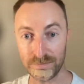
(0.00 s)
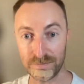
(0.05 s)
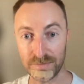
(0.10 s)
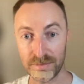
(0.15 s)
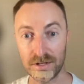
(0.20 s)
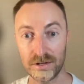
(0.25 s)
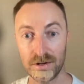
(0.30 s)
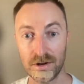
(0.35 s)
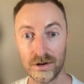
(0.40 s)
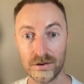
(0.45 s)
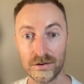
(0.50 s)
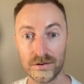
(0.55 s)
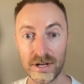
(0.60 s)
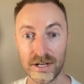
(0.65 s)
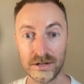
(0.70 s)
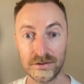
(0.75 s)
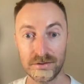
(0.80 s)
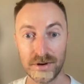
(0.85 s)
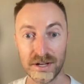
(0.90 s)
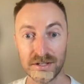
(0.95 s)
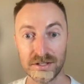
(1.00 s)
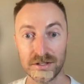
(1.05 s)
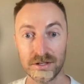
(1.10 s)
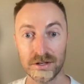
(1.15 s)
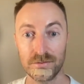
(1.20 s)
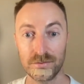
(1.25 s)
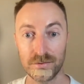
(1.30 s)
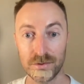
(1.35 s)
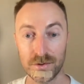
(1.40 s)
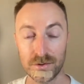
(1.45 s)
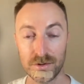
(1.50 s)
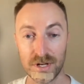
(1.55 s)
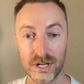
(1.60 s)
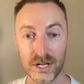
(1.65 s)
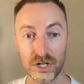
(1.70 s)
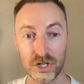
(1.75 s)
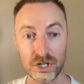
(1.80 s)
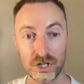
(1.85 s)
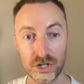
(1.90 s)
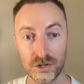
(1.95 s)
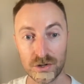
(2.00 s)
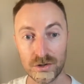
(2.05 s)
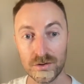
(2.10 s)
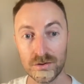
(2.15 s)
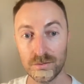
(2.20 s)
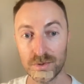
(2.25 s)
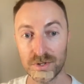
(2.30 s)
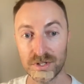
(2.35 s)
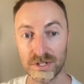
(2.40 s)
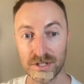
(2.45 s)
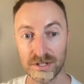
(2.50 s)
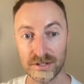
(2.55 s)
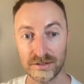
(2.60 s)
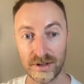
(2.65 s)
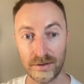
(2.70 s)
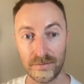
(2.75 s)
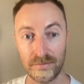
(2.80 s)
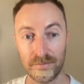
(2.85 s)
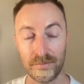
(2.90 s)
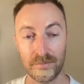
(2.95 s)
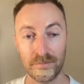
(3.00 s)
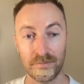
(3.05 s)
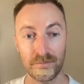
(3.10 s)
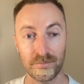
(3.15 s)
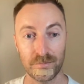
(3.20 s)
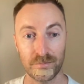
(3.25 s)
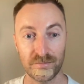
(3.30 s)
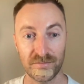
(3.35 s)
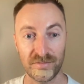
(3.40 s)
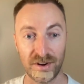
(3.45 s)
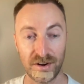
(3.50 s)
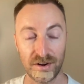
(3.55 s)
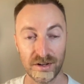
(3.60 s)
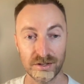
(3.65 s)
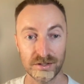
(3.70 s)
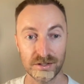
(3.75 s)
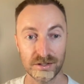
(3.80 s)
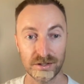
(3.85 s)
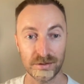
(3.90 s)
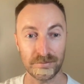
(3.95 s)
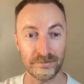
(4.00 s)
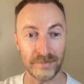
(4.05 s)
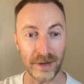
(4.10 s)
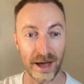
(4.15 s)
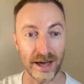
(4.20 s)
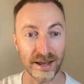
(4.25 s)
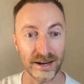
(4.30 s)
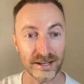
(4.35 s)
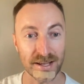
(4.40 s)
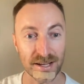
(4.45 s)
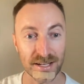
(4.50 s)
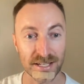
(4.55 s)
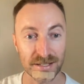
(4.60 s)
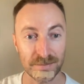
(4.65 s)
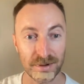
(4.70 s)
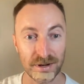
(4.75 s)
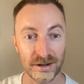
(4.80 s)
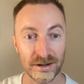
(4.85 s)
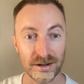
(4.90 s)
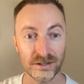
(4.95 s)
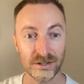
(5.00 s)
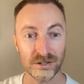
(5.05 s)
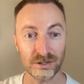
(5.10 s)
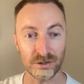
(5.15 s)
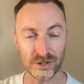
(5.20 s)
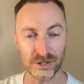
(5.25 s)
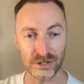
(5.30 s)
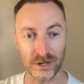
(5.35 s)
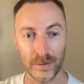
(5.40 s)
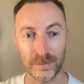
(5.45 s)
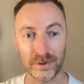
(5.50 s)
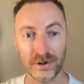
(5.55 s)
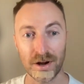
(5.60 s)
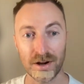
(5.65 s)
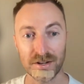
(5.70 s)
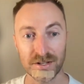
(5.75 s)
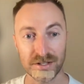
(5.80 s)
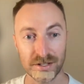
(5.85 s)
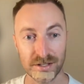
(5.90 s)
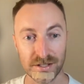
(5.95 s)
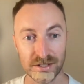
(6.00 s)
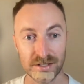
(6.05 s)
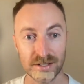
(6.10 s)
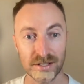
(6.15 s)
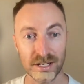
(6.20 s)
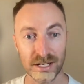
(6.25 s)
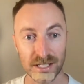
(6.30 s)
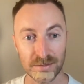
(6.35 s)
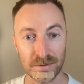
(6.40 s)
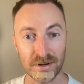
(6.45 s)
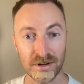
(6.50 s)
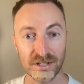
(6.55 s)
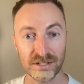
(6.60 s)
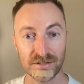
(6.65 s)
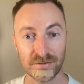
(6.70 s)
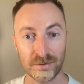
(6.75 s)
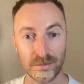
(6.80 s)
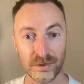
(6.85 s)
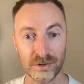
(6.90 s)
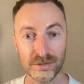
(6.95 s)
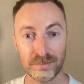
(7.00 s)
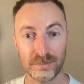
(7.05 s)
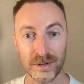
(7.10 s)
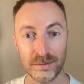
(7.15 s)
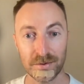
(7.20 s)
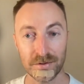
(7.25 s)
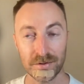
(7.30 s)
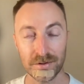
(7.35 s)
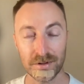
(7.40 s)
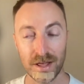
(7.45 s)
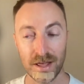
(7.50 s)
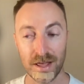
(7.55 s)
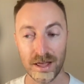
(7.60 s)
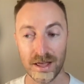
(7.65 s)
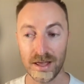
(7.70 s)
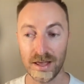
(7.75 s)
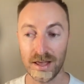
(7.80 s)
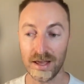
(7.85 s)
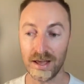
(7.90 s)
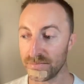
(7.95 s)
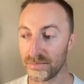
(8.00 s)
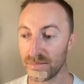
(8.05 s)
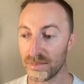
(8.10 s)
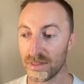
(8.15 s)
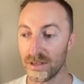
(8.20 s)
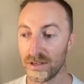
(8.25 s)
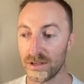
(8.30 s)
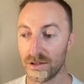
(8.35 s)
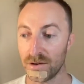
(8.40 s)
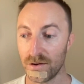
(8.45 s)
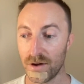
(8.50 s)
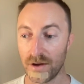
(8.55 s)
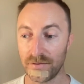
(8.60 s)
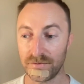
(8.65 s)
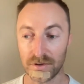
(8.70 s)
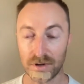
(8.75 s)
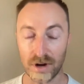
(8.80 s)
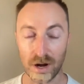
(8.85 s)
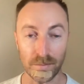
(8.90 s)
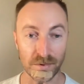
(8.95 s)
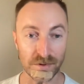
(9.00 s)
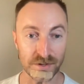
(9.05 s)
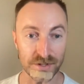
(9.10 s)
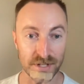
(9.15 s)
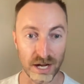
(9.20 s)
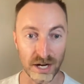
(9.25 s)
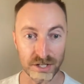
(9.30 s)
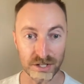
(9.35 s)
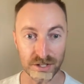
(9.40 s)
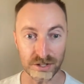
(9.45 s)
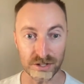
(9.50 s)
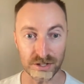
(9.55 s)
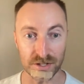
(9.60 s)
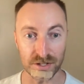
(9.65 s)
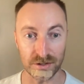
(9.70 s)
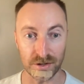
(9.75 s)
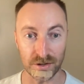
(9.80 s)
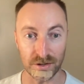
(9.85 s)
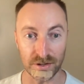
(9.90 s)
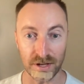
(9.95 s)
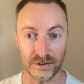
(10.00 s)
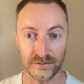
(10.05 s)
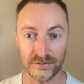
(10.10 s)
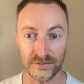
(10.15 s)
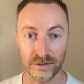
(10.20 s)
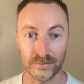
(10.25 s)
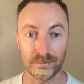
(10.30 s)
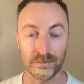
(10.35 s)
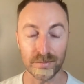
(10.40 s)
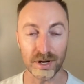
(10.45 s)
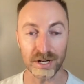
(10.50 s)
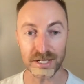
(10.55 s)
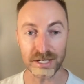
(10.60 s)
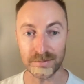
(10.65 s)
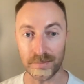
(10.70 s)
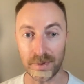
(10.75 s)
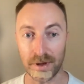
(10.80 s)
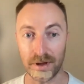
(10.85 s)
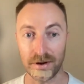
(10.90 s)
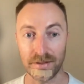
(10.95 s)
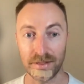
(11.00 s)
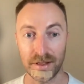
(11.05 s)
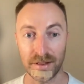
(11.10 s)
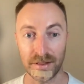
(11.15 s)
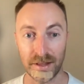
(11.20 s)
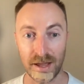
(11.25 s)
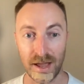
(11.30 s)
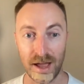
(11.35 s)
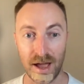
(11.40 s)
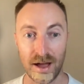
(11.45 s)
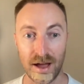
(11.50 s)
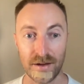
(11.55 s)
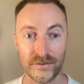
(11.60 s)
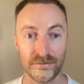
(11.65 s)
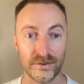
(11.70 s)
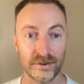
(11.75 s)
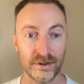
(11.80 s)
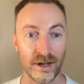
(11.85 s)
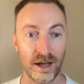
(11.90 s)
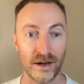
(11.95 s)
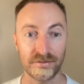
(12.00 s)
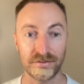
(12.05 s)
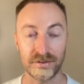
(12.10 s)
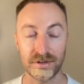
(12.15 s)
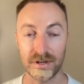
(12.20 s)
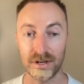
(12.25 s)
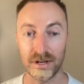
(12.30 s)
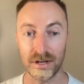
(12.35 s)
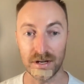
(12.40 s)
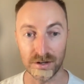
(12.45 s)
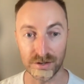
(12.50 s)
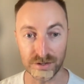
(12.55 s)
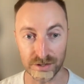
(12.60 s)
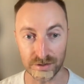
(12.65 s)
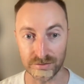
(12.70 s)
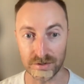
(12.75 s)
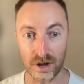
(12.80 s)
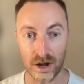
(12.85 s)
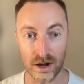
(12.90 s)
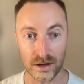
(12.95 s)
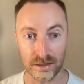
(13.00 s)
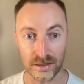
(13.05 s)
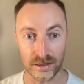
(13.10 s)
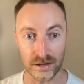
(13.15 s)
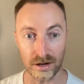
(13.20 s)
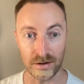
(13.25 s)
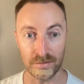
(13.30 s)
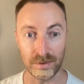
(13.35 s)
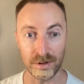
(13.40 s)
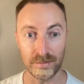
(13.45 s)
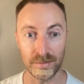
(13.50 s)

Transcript: address the root issue, which is a very somatic experience or subconscious experience for most people. After a couple of sessions, they feel much better than they have after years of talk therapy,